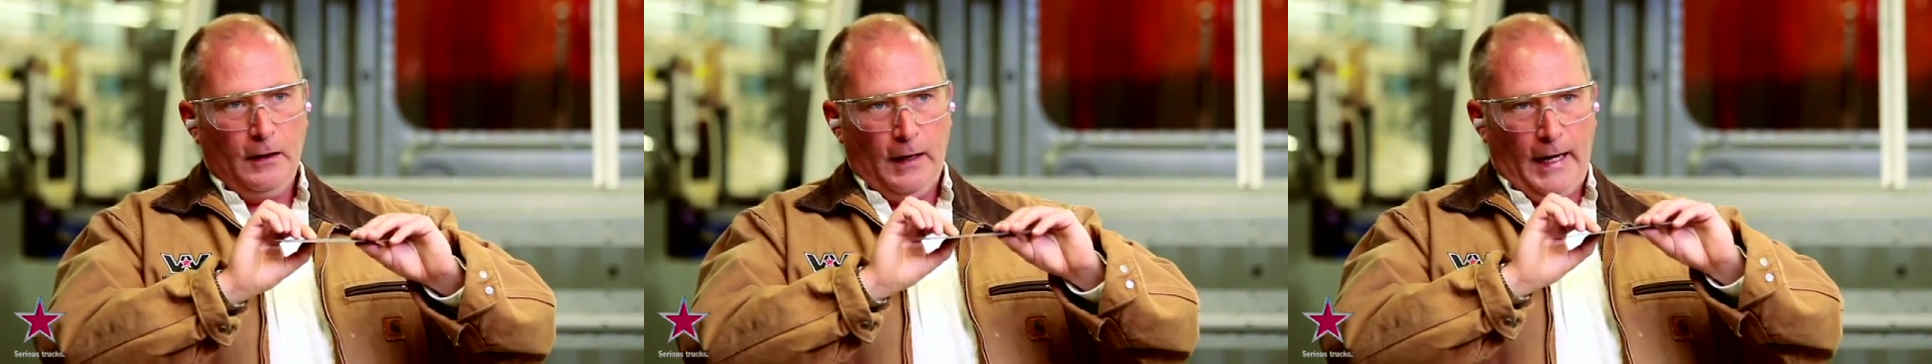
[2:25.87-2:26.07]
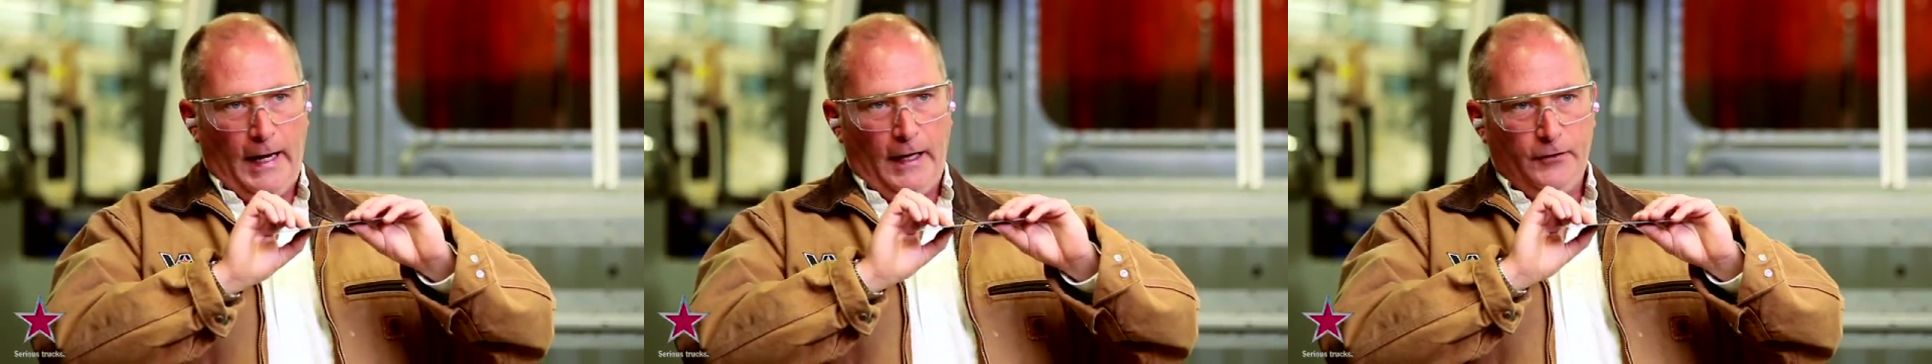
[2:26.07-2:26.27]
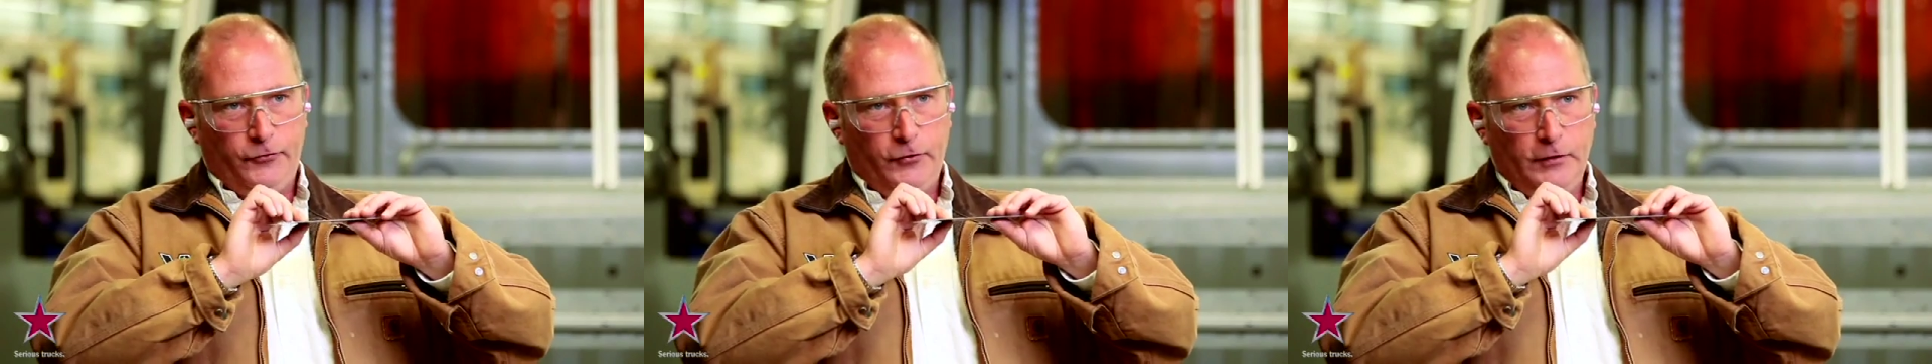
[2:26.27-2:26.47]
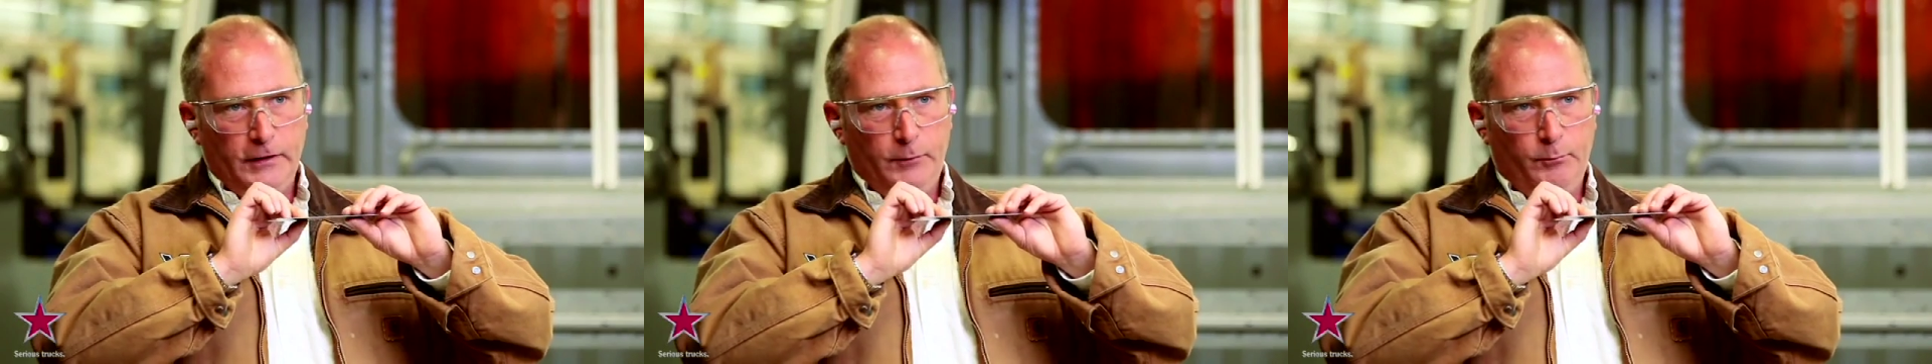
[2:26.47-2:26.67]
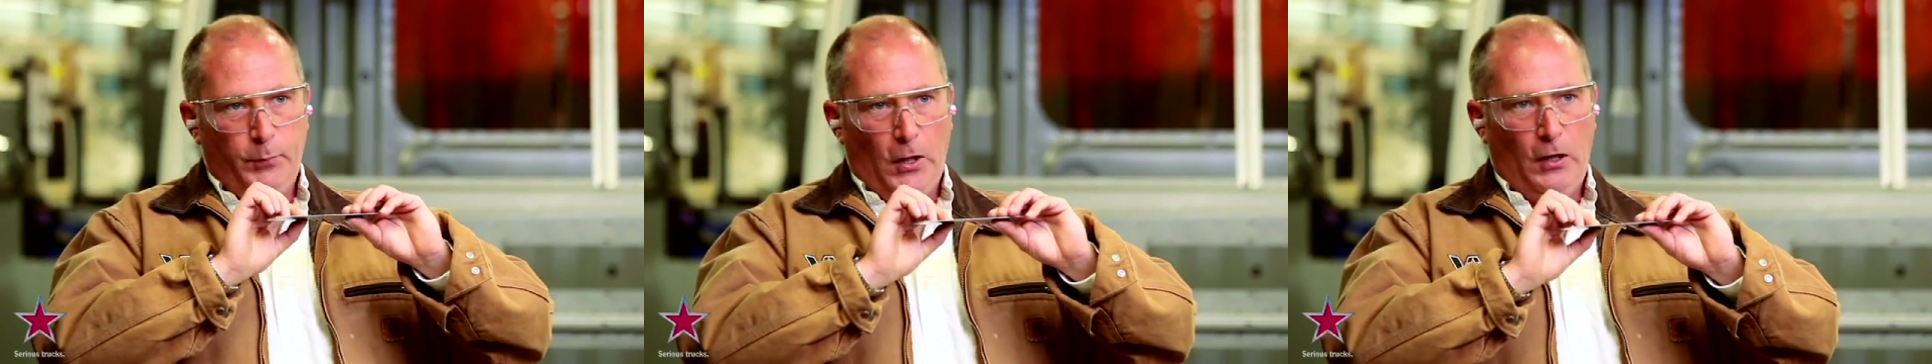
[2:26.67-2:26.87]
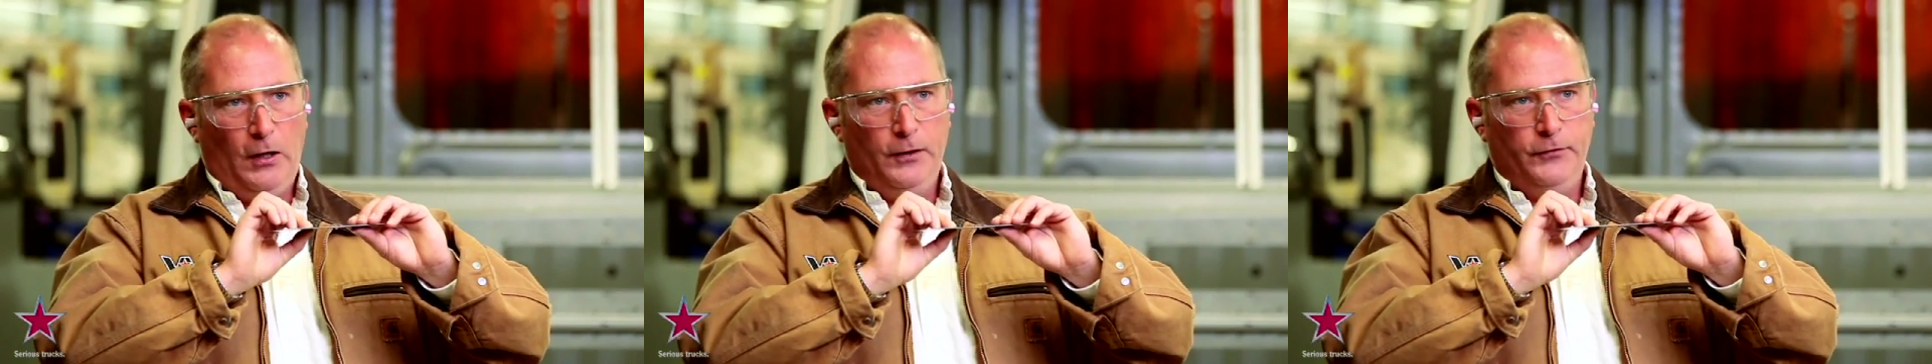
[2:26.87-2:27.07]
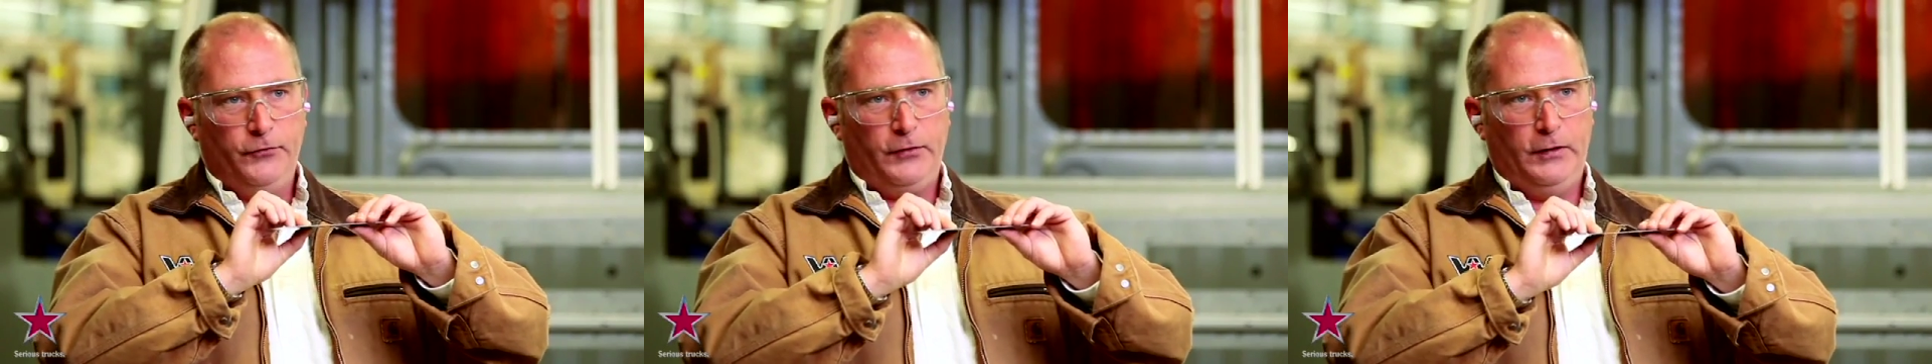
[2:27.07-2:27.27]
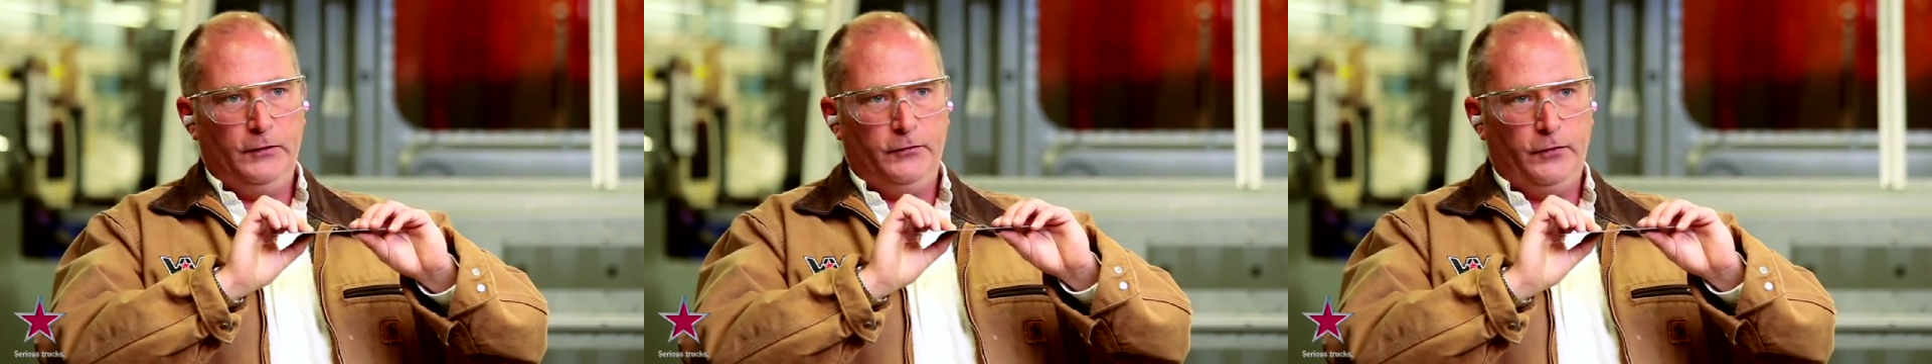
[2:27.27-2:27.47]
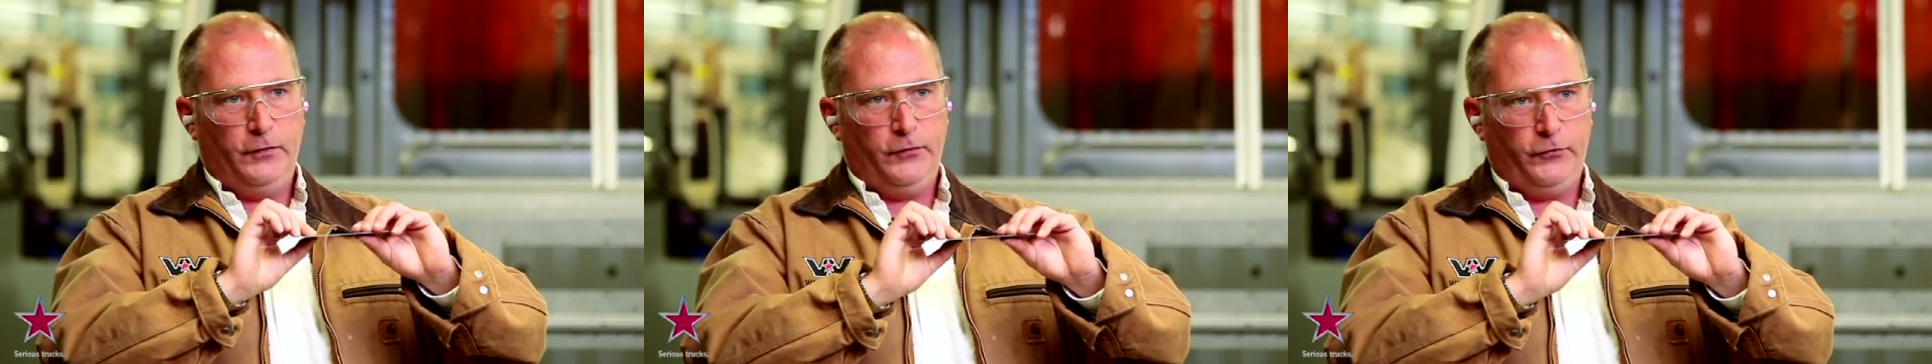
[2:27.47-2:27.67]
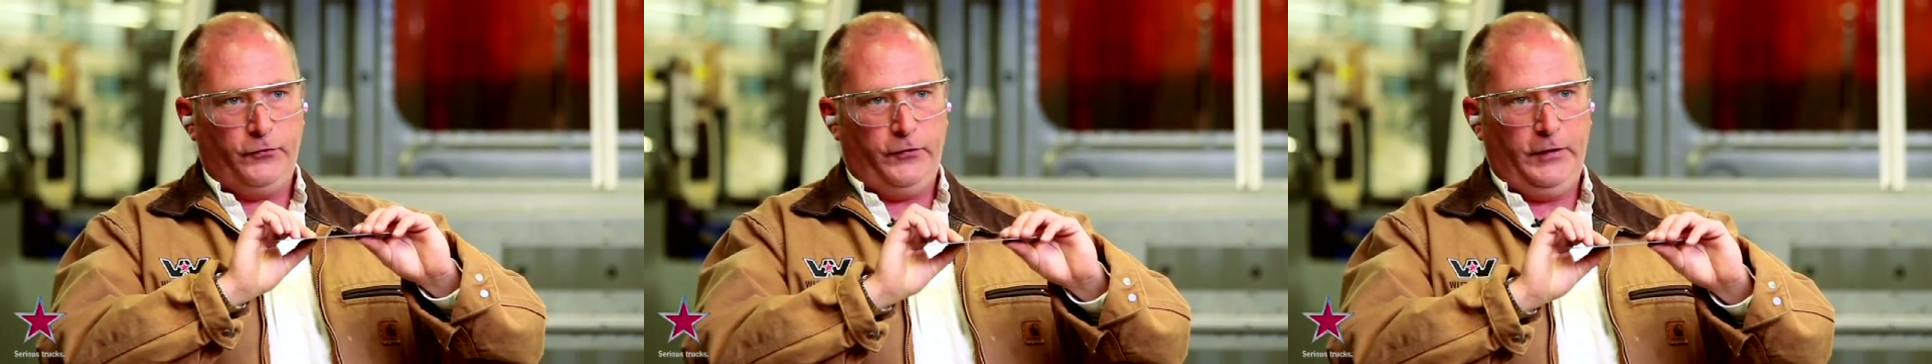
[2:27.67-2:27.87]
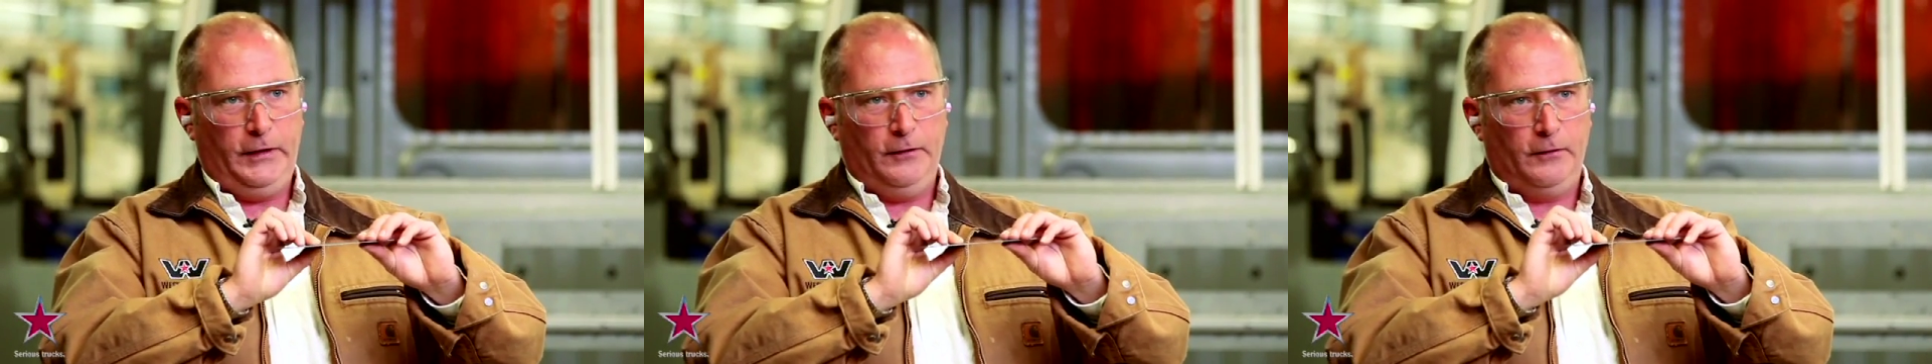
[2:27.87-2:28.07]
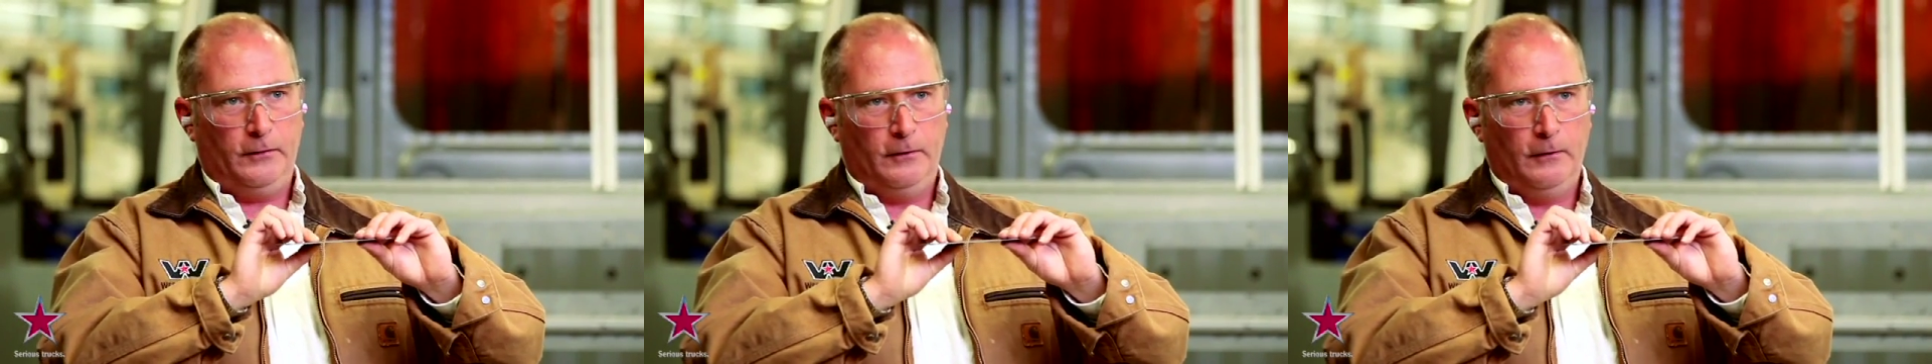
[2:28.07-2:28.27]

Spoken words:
actually bonds into the steel.